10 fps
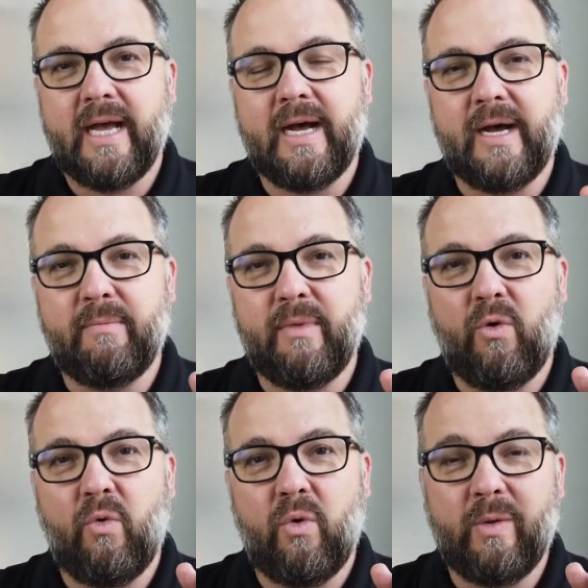
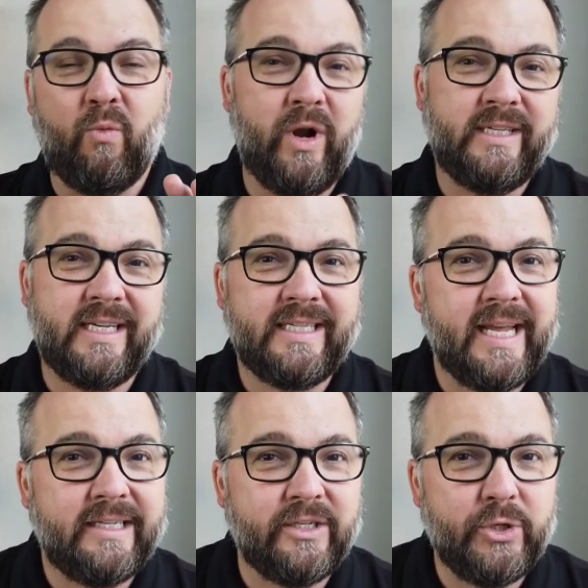Um, what does it
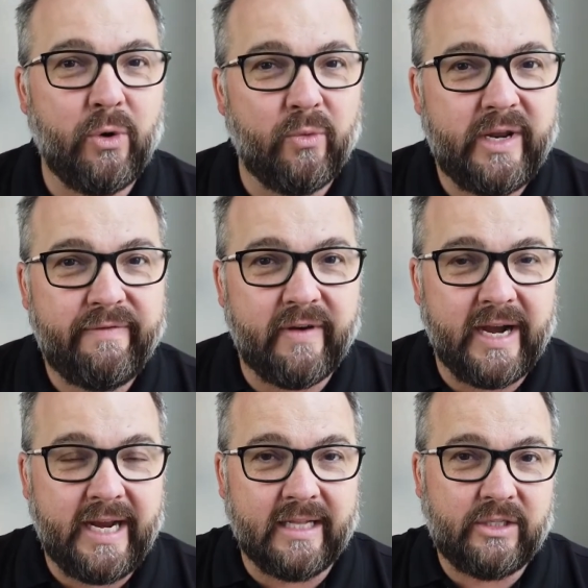take to do a
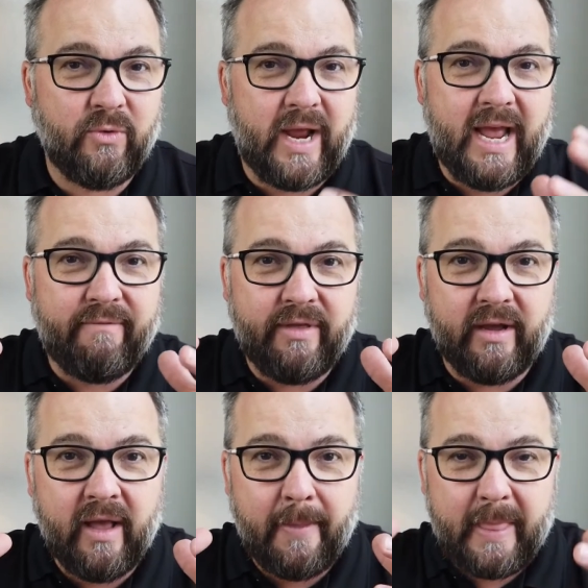refinance? Do I have
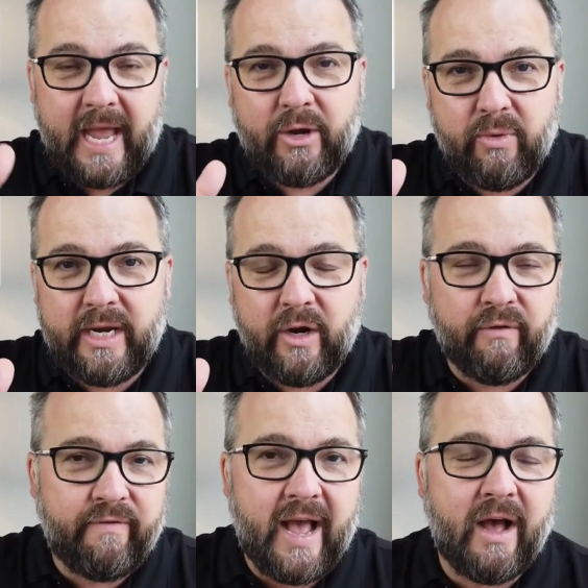the equity
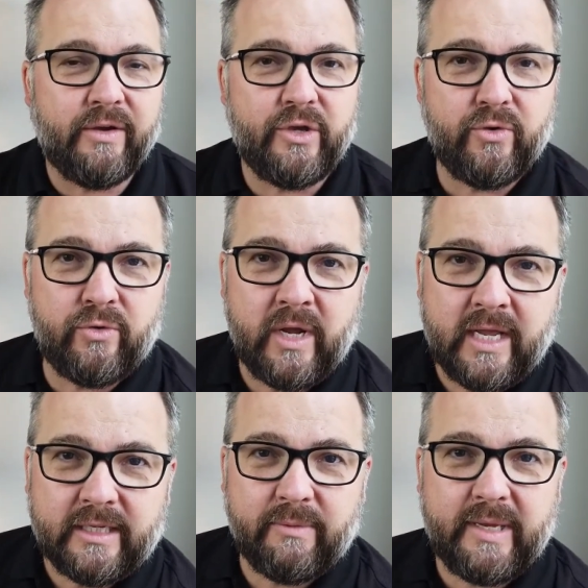or value
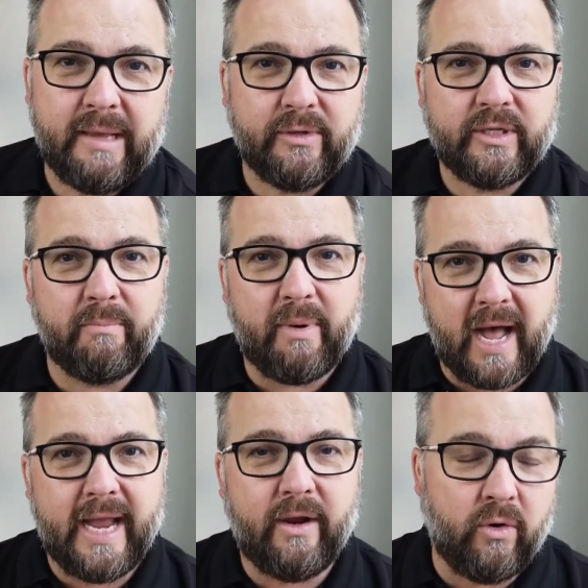to be able to
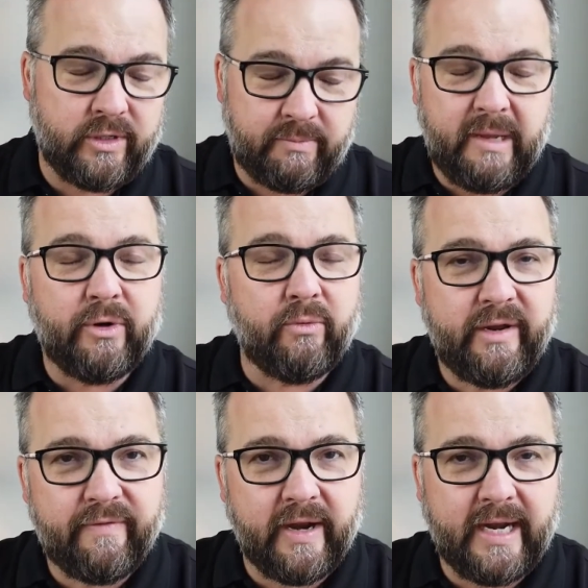buy or to be able to
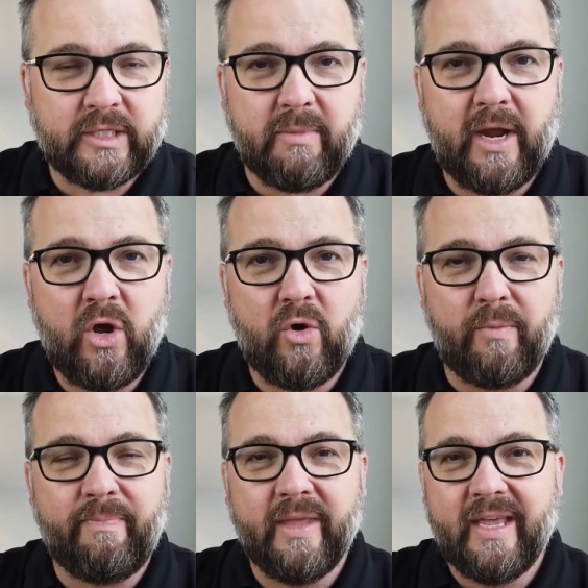refinance my
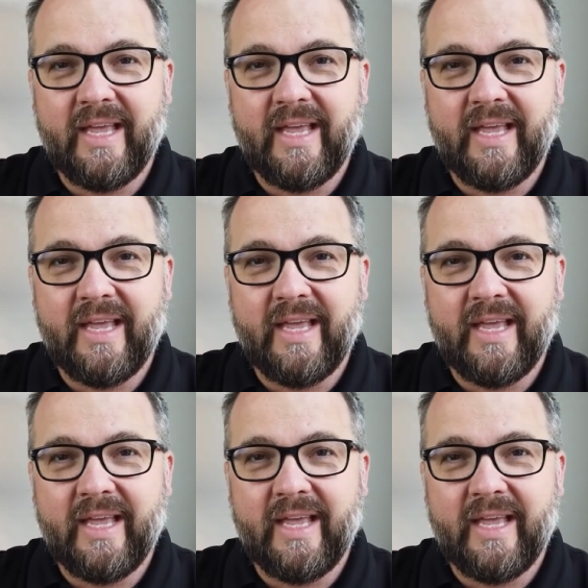home?